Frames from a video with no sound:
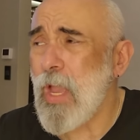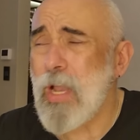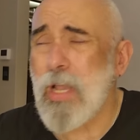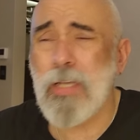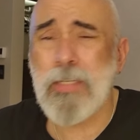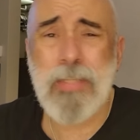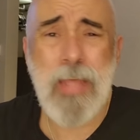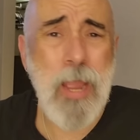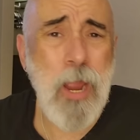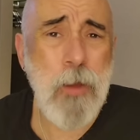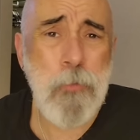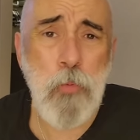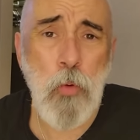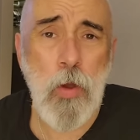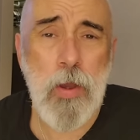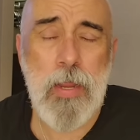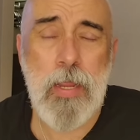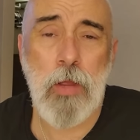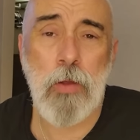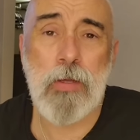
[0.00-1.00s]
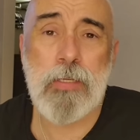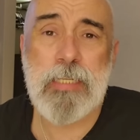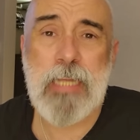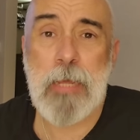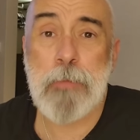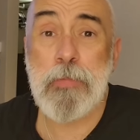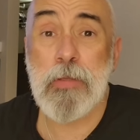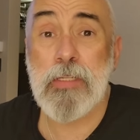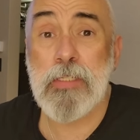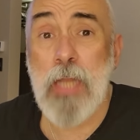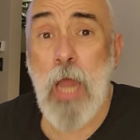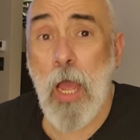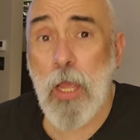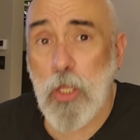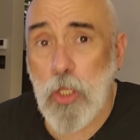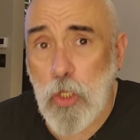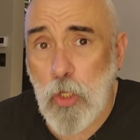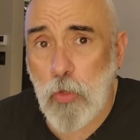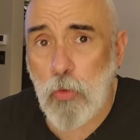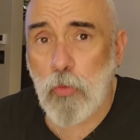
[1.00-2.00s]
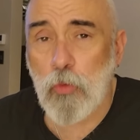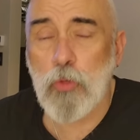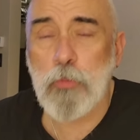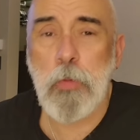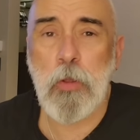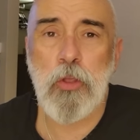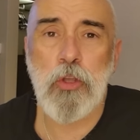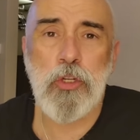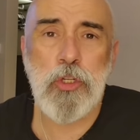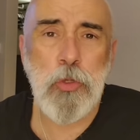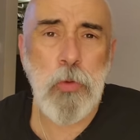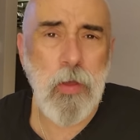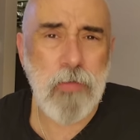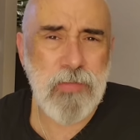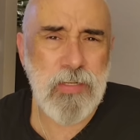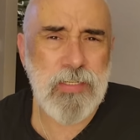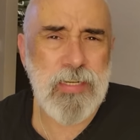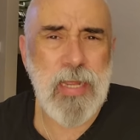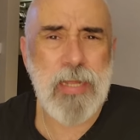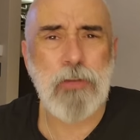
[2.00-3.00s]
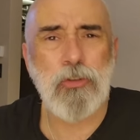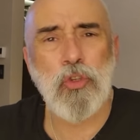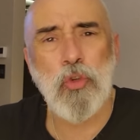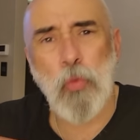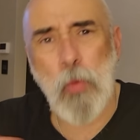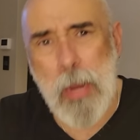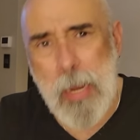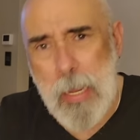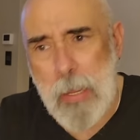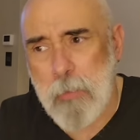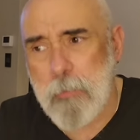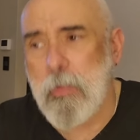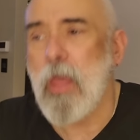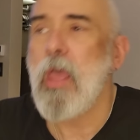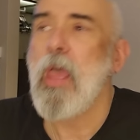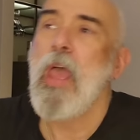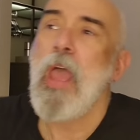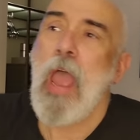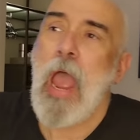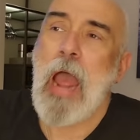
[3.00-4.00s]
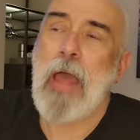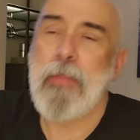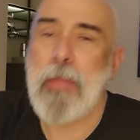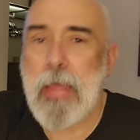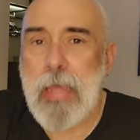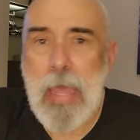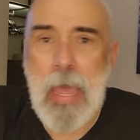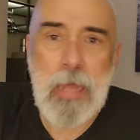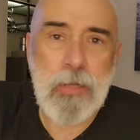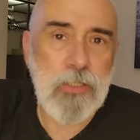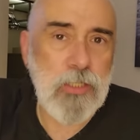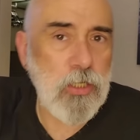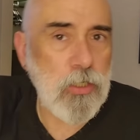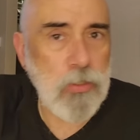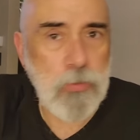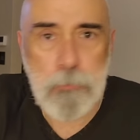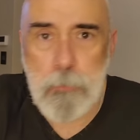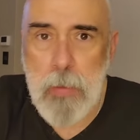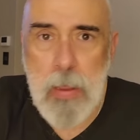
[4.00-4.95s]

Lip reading: Because the airport here in Tampa is not huge, but you do have to take a tram and then get to